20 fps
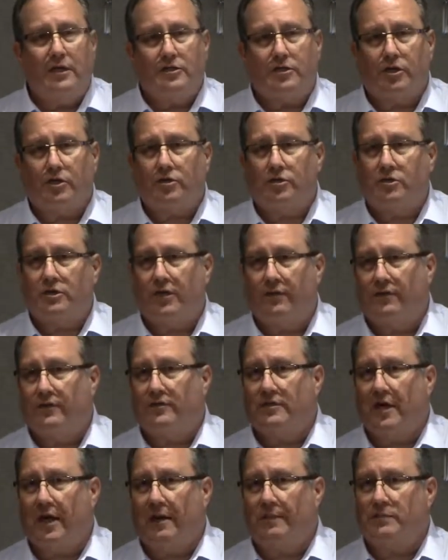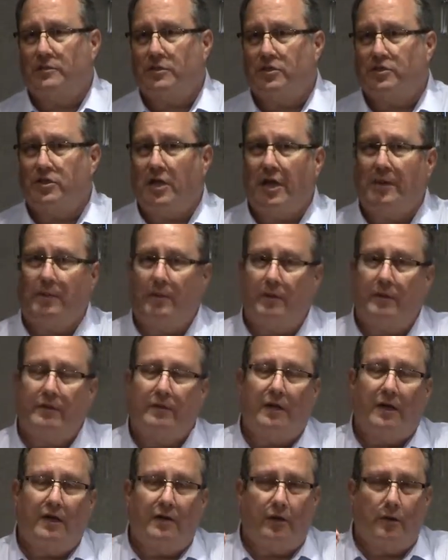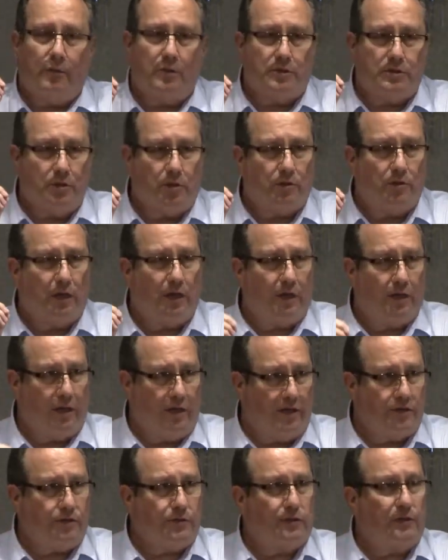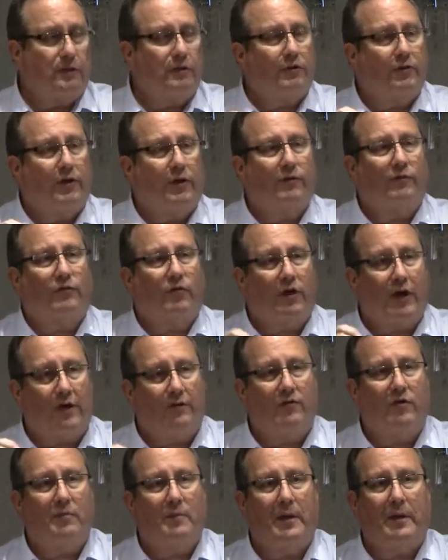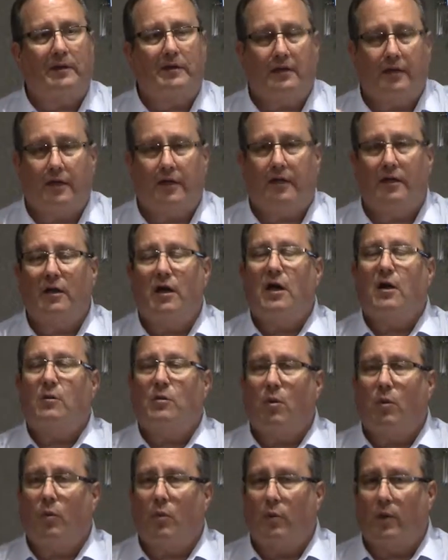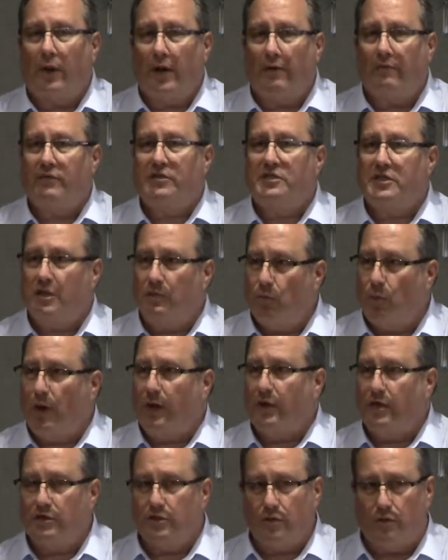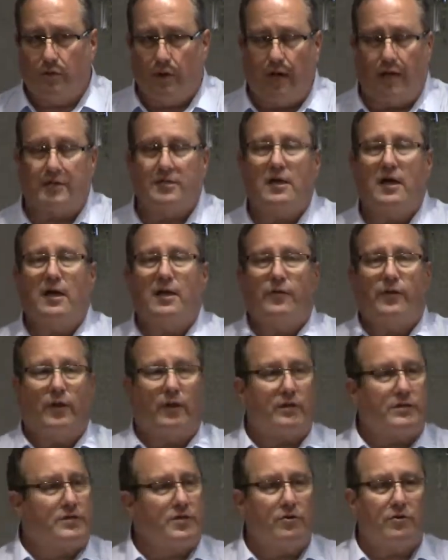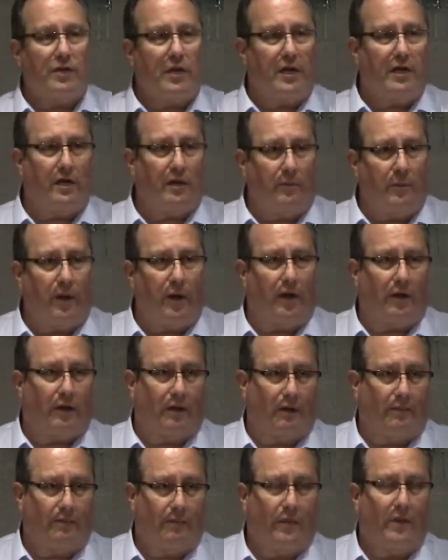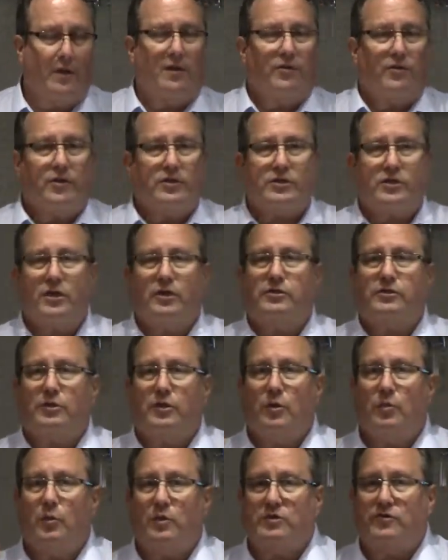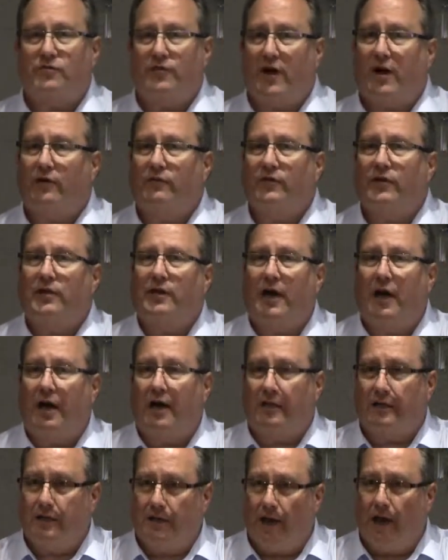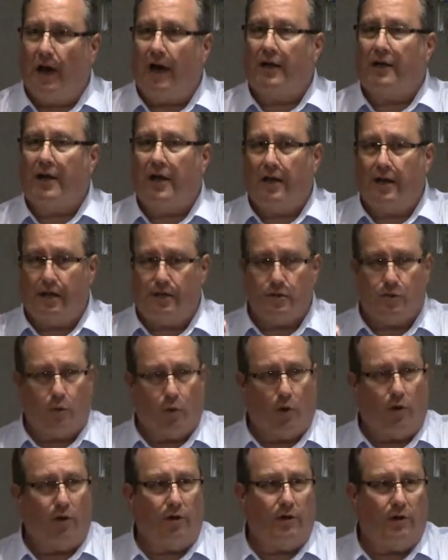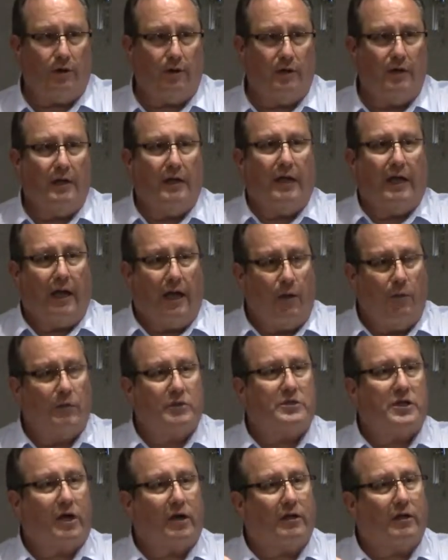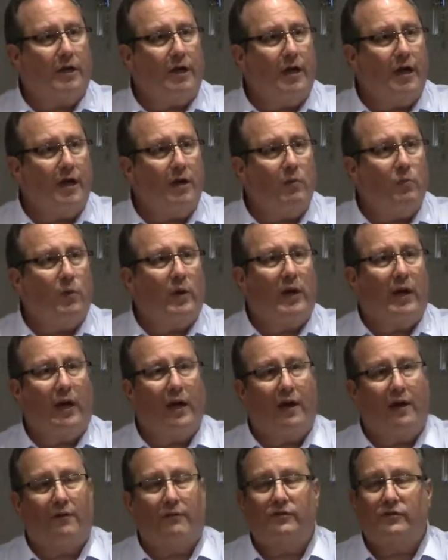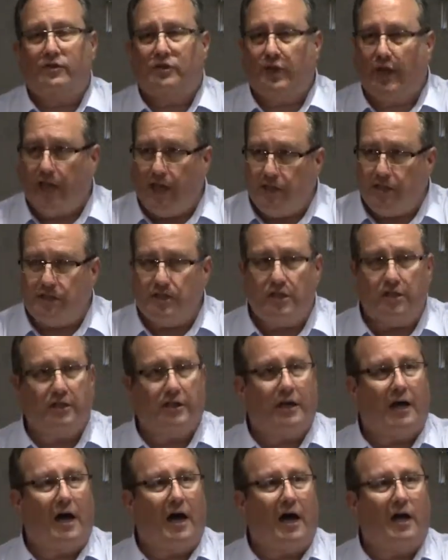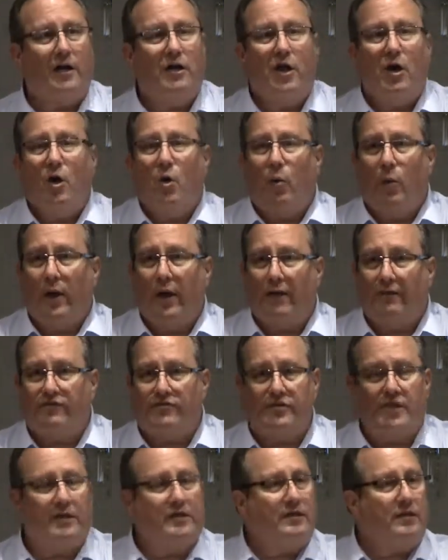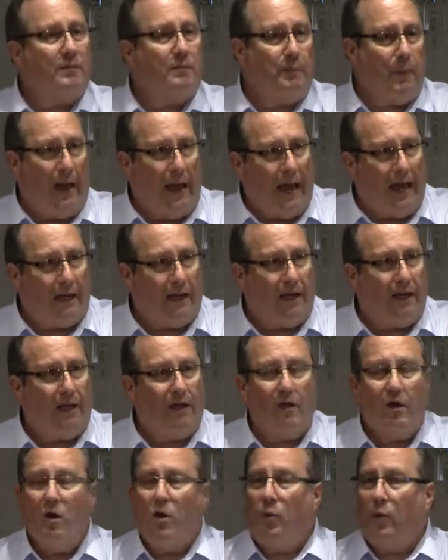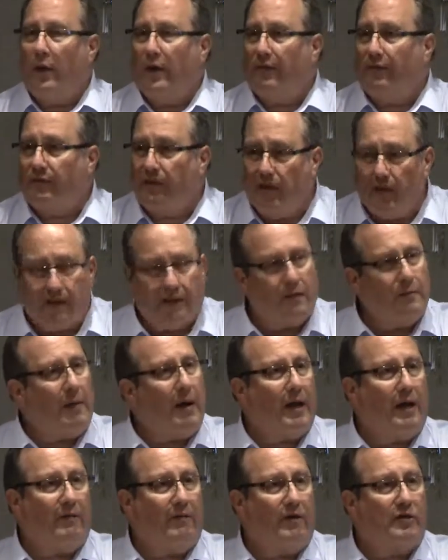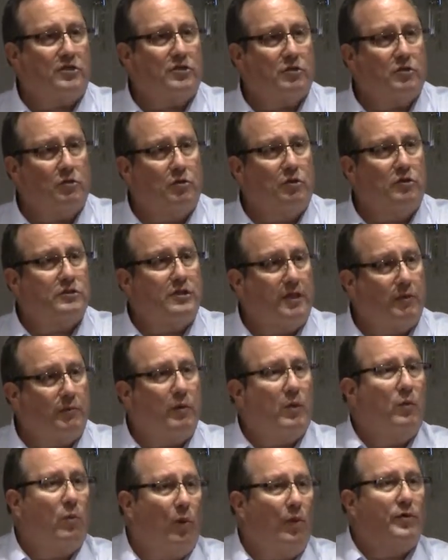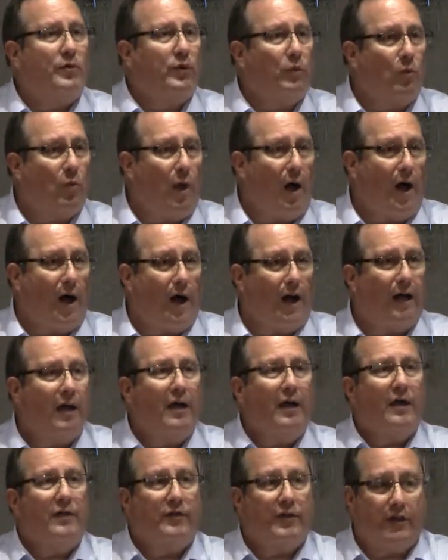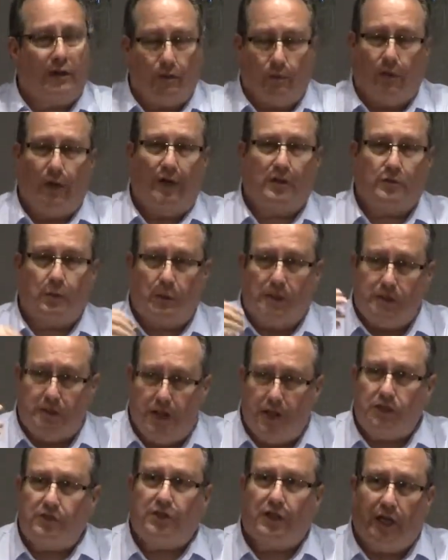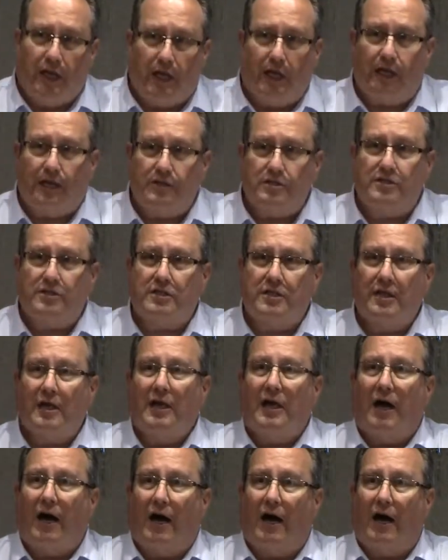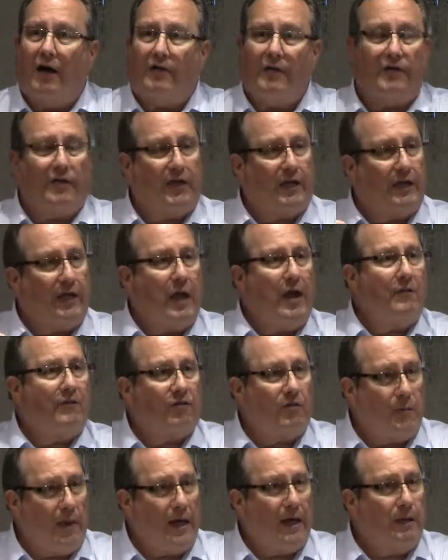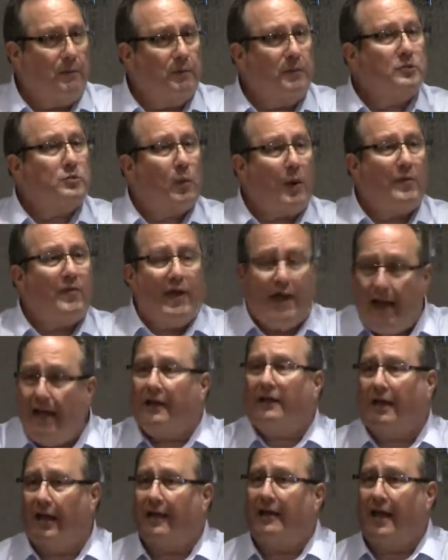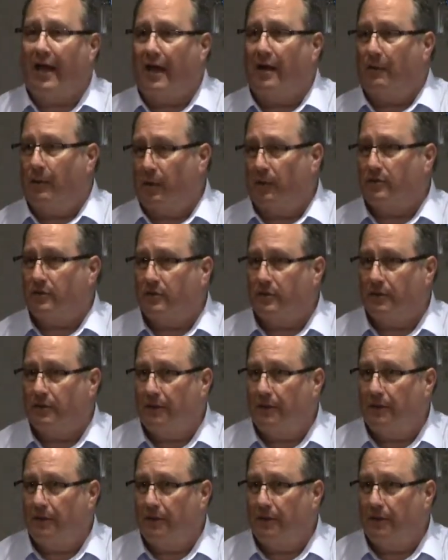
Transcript: Six or seven times the statement, there was no king in Israel, therefore every man did whatever seemed right in his own eyes. There is no king in America. This country was founded on God and his word. He was our king. We have jettisoned God. We have sent him packing. We have kicked him out of our schools. And then we wonder why, the, as we teach kids uh, that they came from animals, why they act like animals.